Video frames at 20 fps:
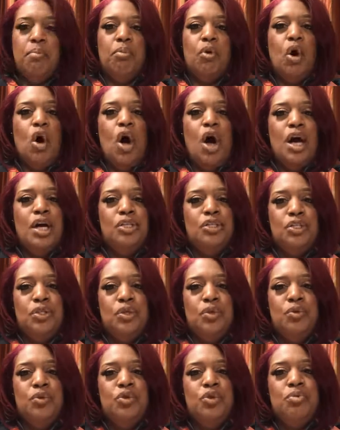cause
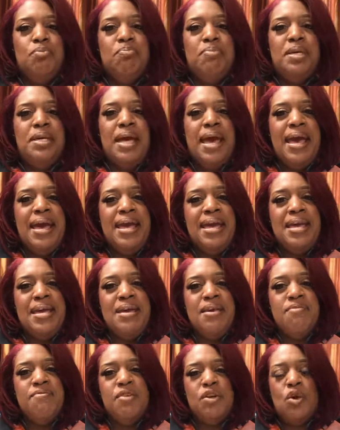you to
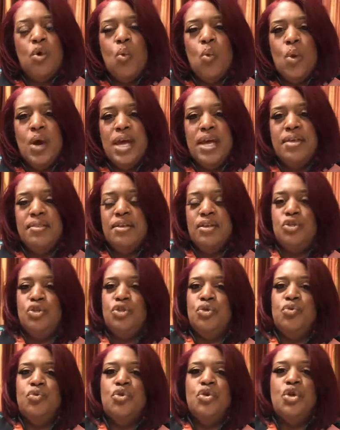behave in a way that
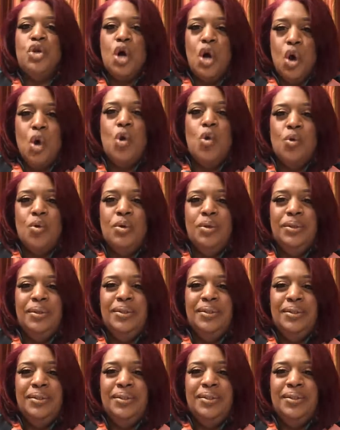you know
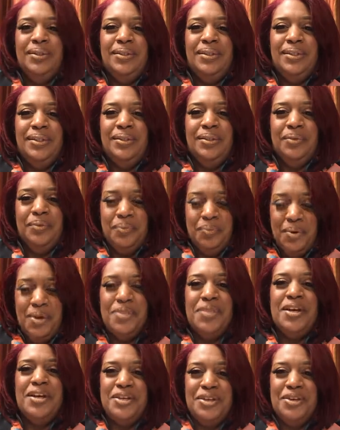
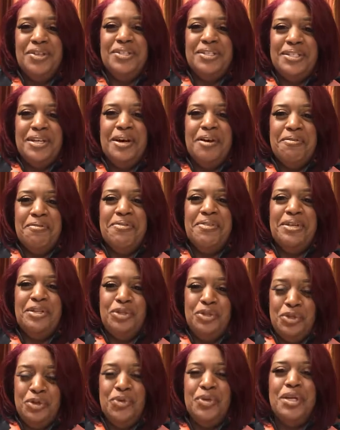within yourself
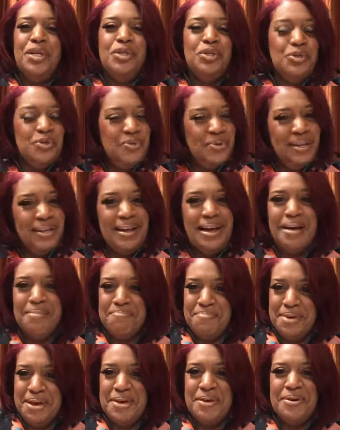that you can do a lot
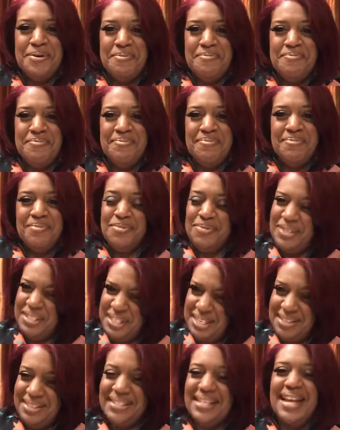better.
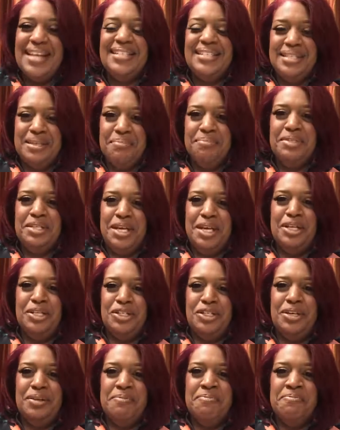Resist that
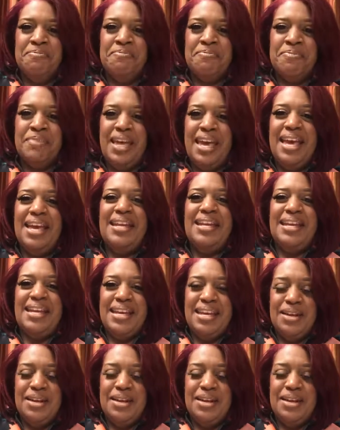temptation, and